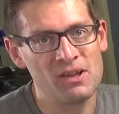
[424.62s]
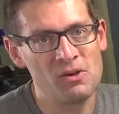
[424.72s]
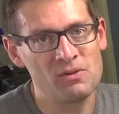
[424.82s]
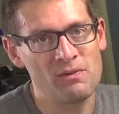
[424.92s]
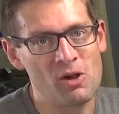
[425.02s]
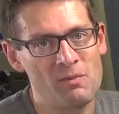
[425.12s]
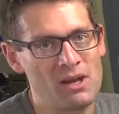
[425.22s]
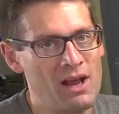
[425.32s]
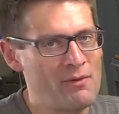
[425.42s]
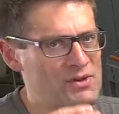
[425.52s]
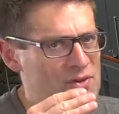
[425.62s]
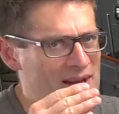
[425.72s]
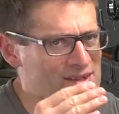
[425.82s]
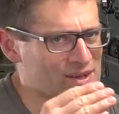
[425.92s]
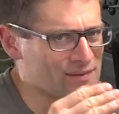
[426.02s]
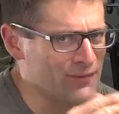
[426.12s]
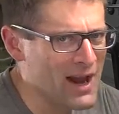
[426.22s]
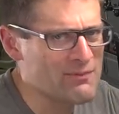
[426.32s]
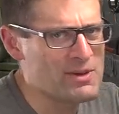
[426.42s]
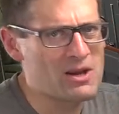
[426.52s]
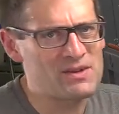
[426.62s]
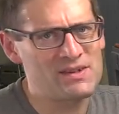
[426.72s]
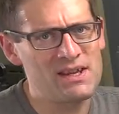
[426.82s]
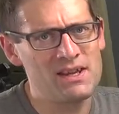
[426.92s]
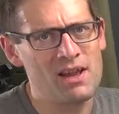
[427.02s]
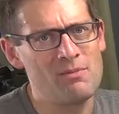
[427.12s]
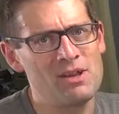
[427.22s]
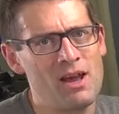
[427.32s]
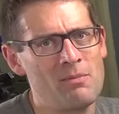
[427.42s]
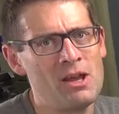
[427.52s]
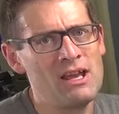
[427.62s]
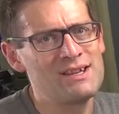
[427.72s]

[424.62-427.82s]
load development. I've also got 6.5 PRC coming up,